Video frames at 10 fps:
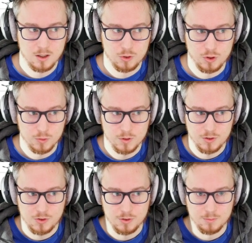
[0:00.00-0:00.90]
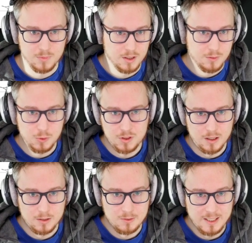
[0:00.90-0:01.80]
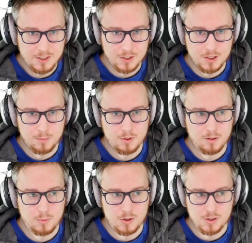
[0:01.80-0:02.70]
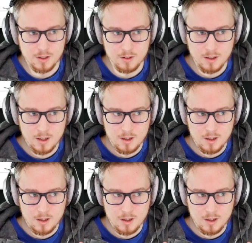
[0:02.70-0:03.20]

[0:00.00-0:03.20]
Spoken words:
Don't assume that if you start a relationship with a person,